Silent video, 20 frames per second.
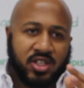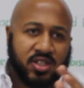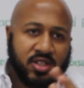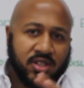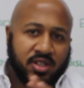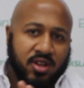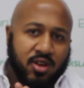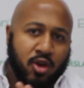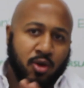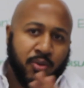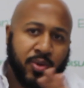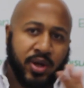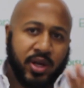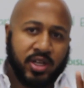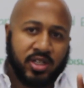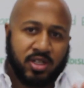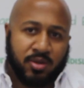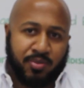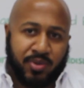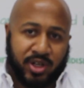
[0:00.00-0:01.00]
just a
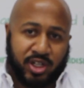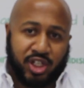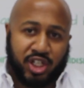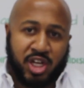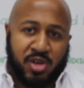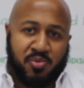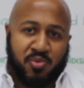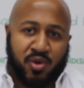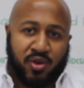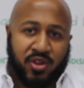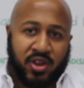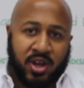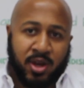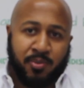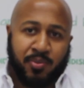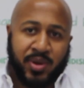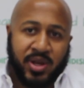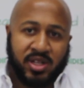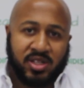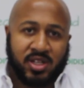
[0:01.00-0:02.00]
bit cheaper than
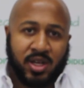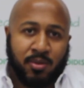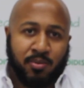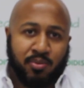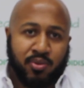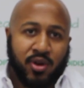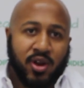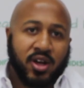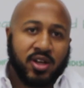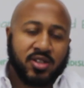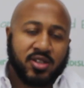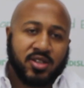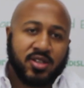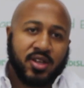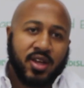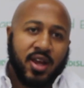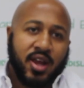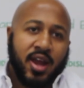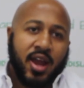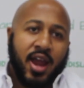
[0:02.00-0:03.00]
the P10
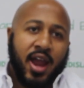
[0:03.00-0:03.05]
Plus,